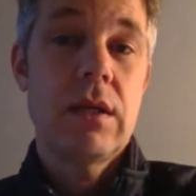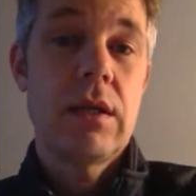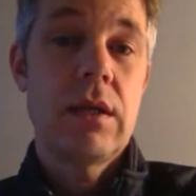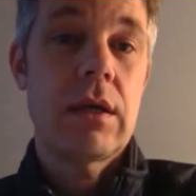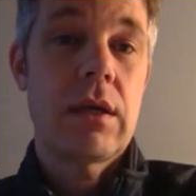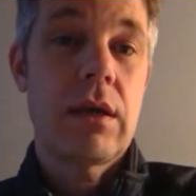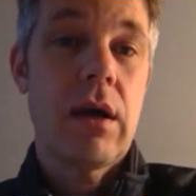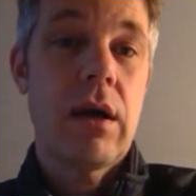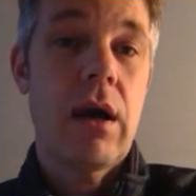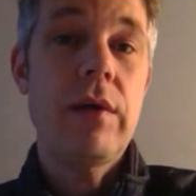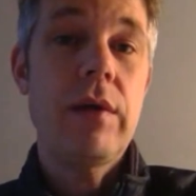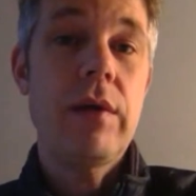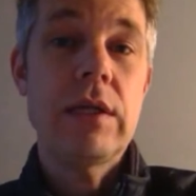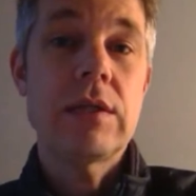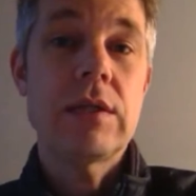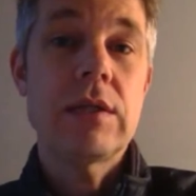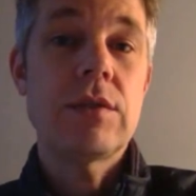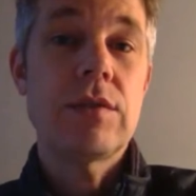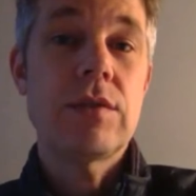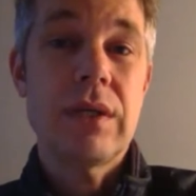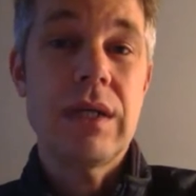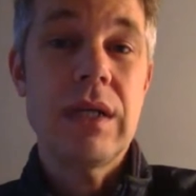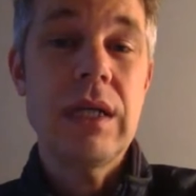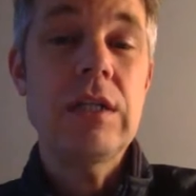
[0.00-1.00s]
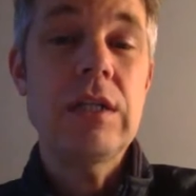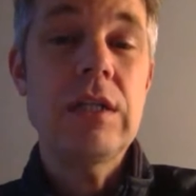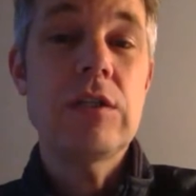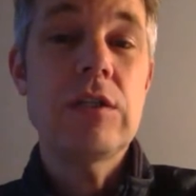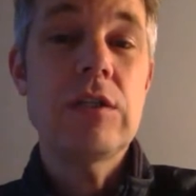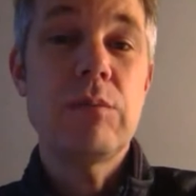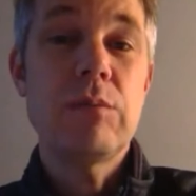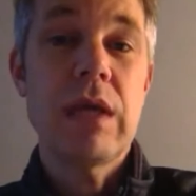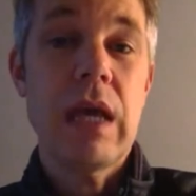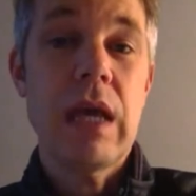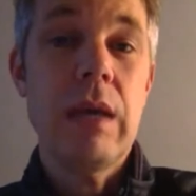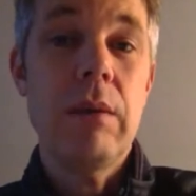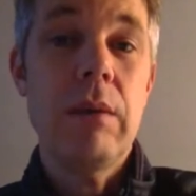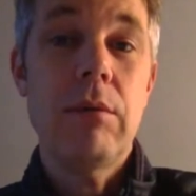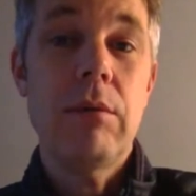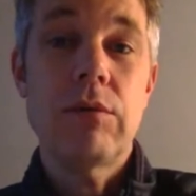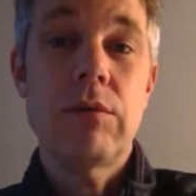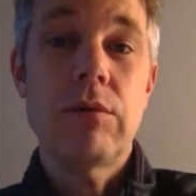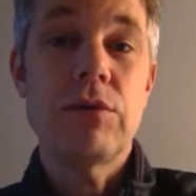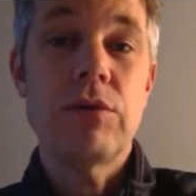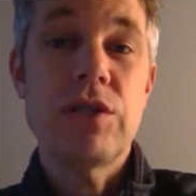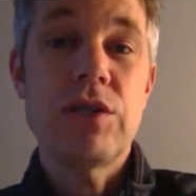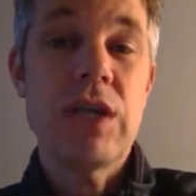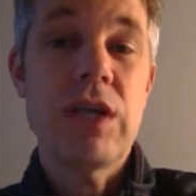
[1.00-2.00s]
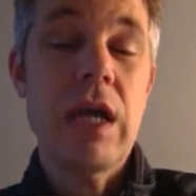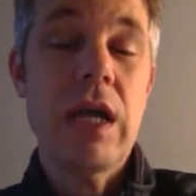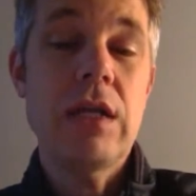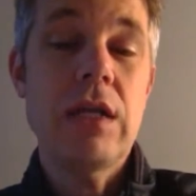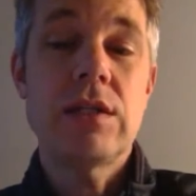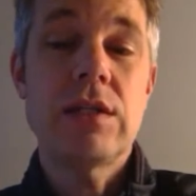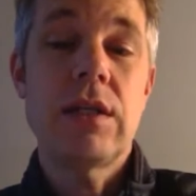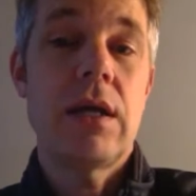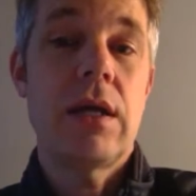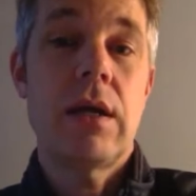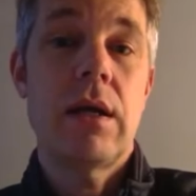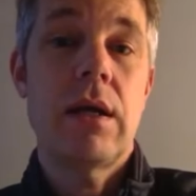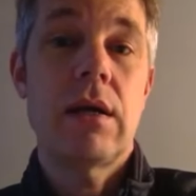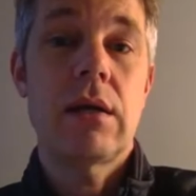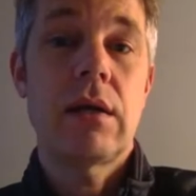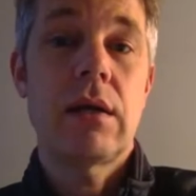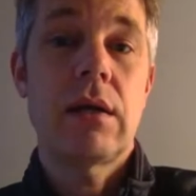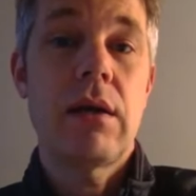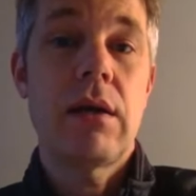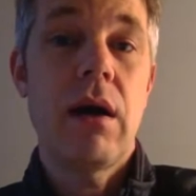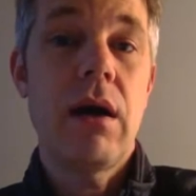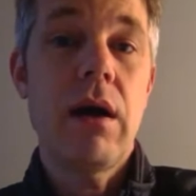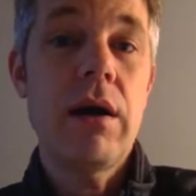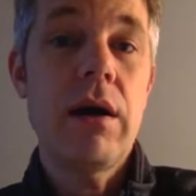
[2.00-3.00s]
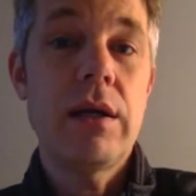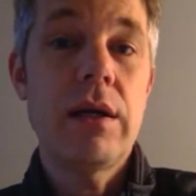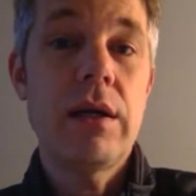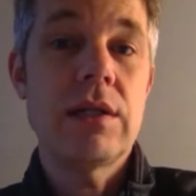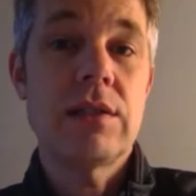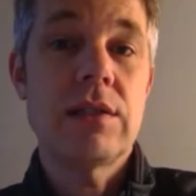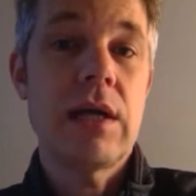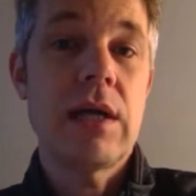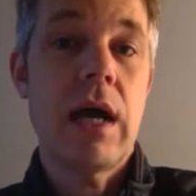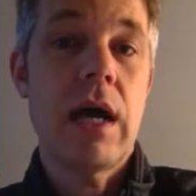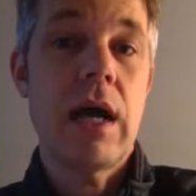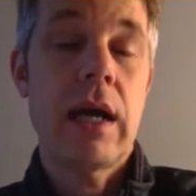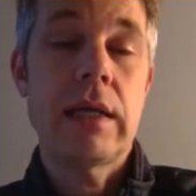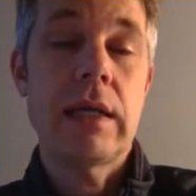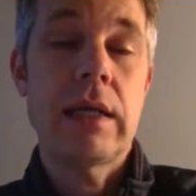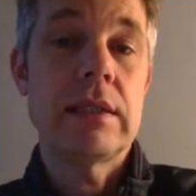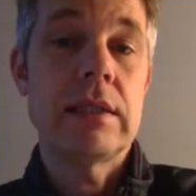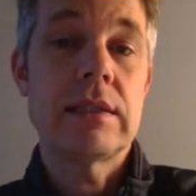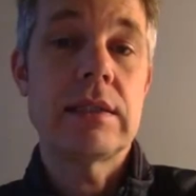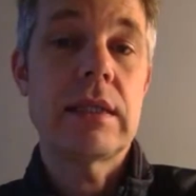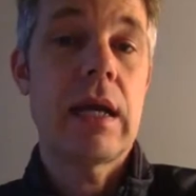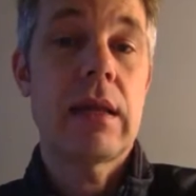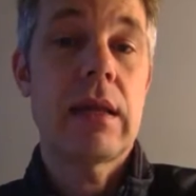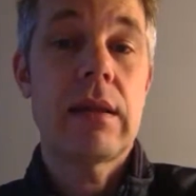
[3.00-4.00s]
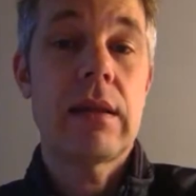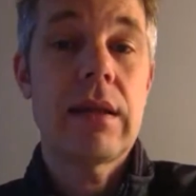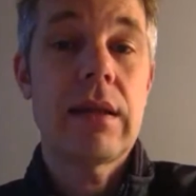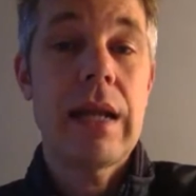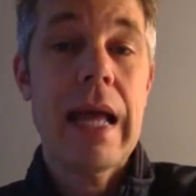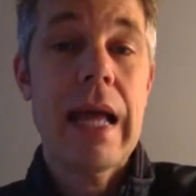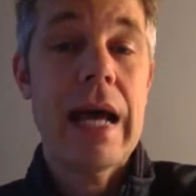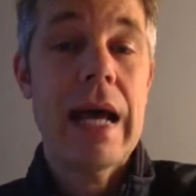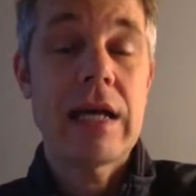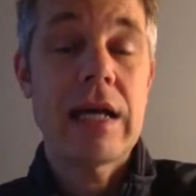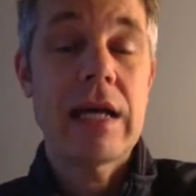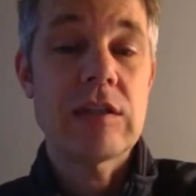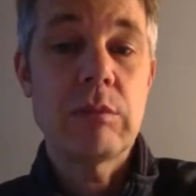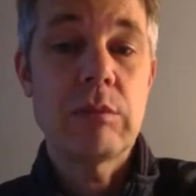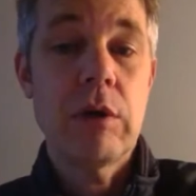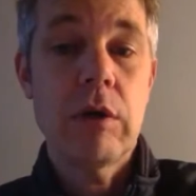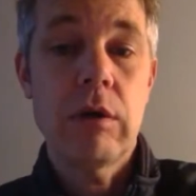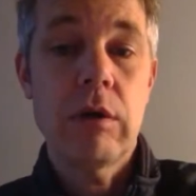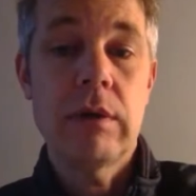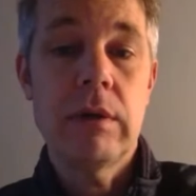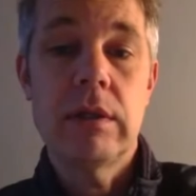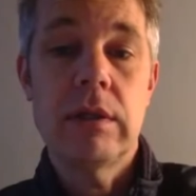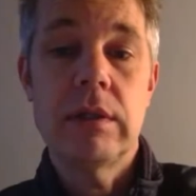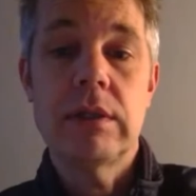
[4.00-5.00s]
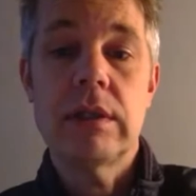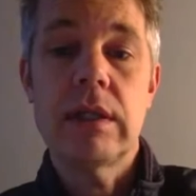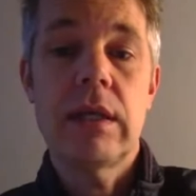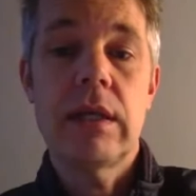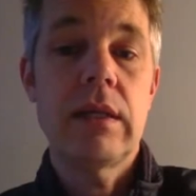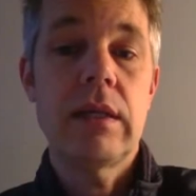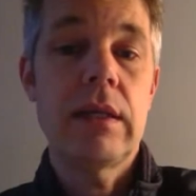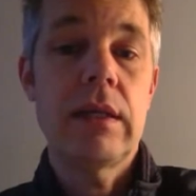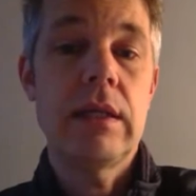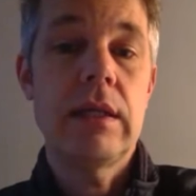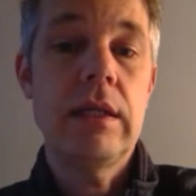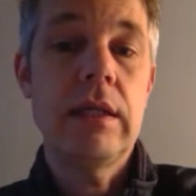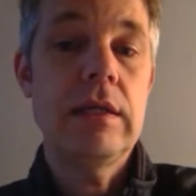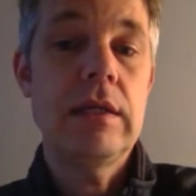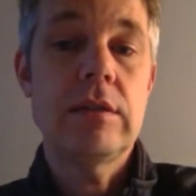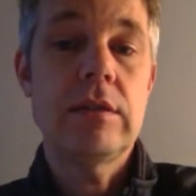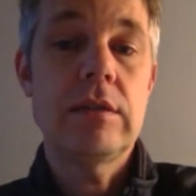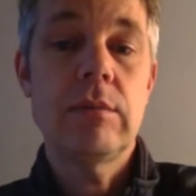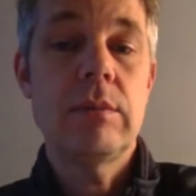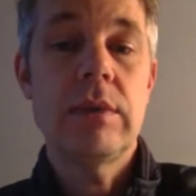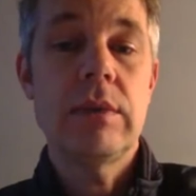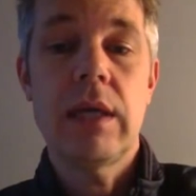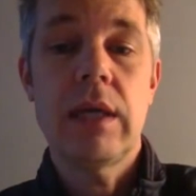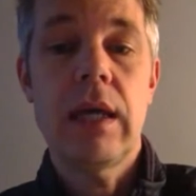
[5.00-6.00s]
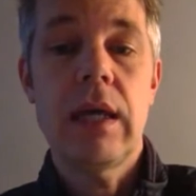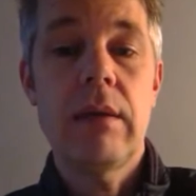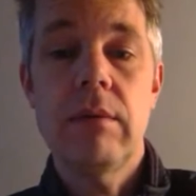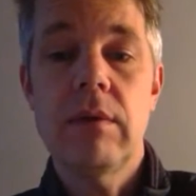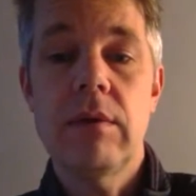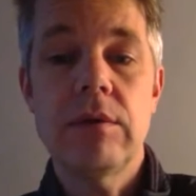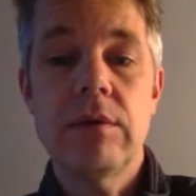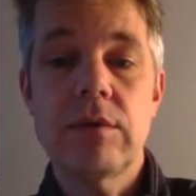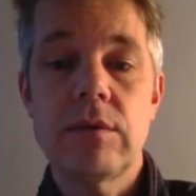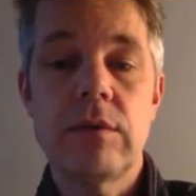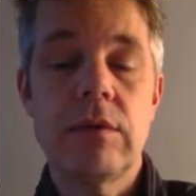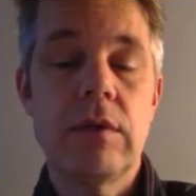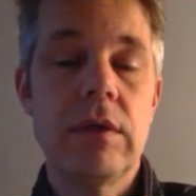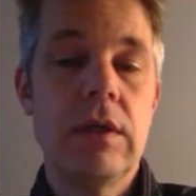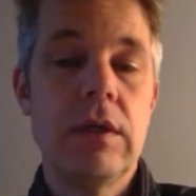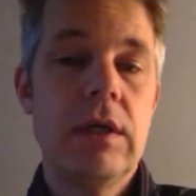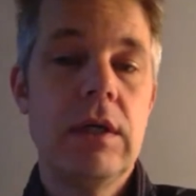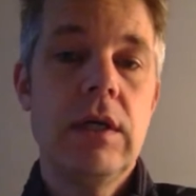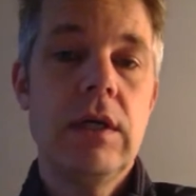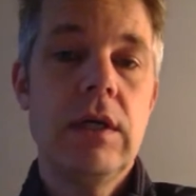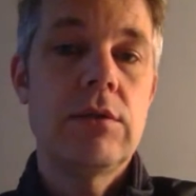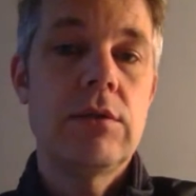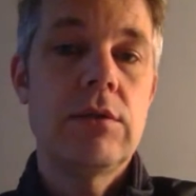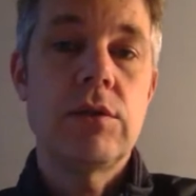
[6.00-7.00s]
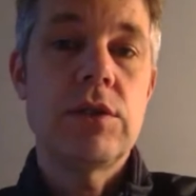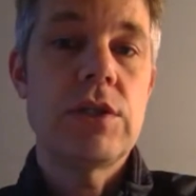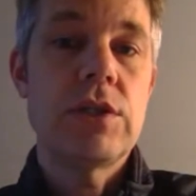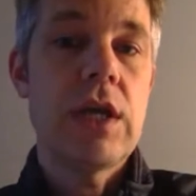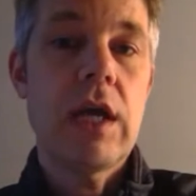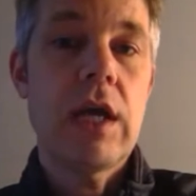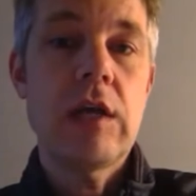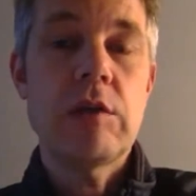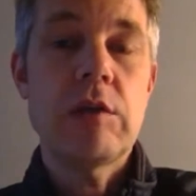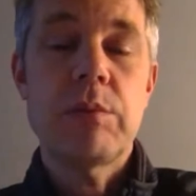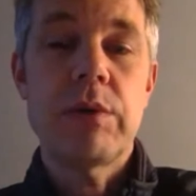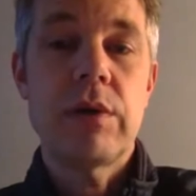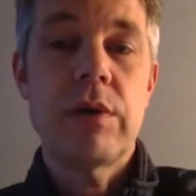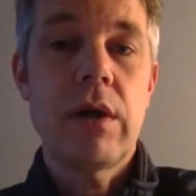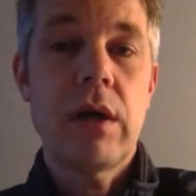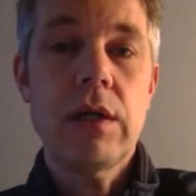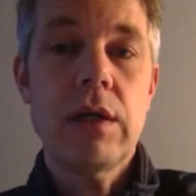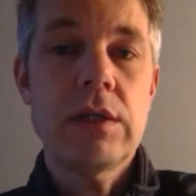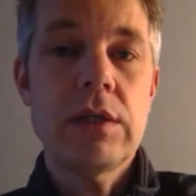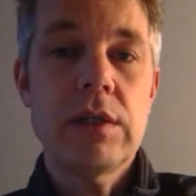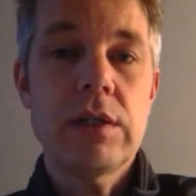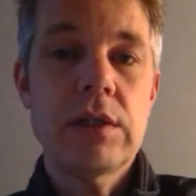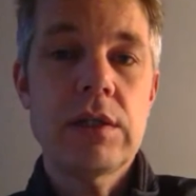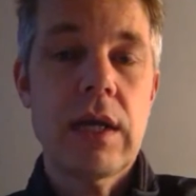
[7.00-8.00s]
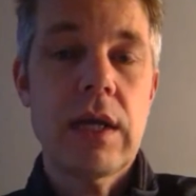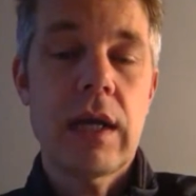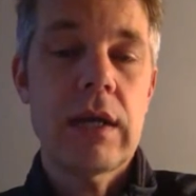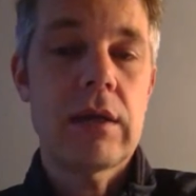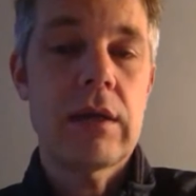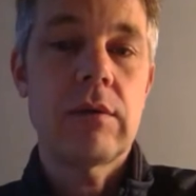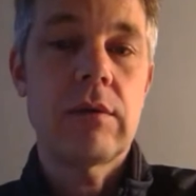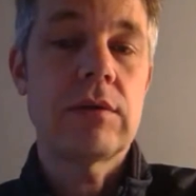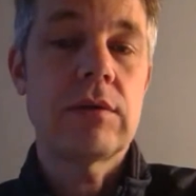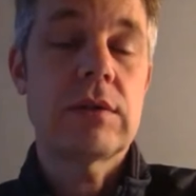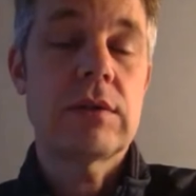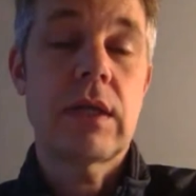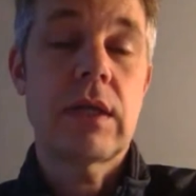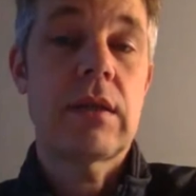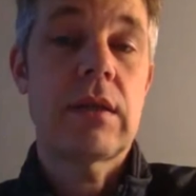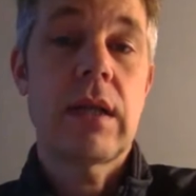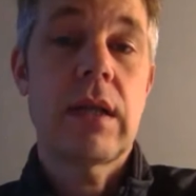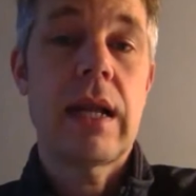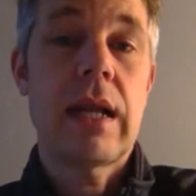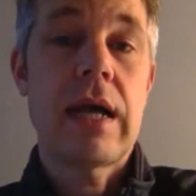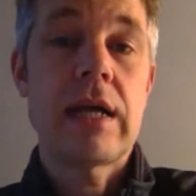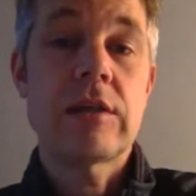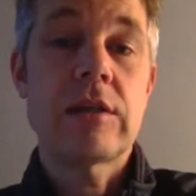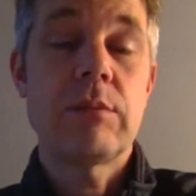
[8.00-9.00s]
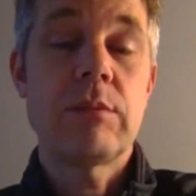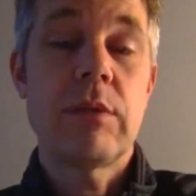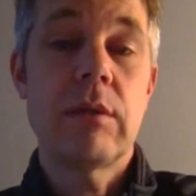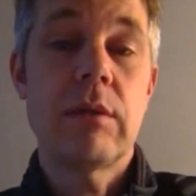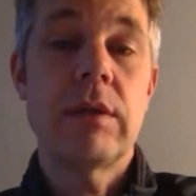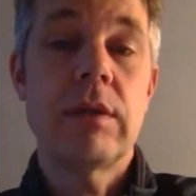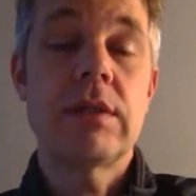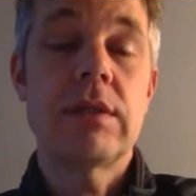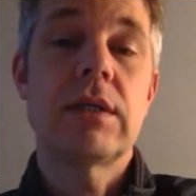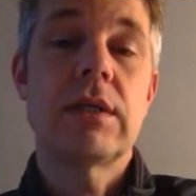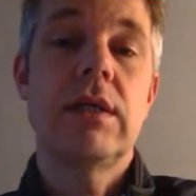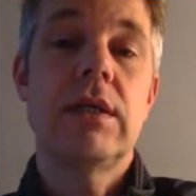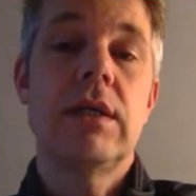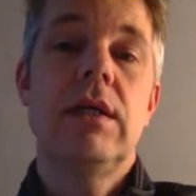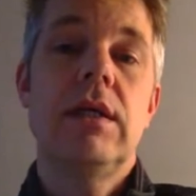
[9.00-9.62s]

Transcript: The car industry needs to be able to change their car designs at the last moment, and they need to be able to change production cycles at the last moment.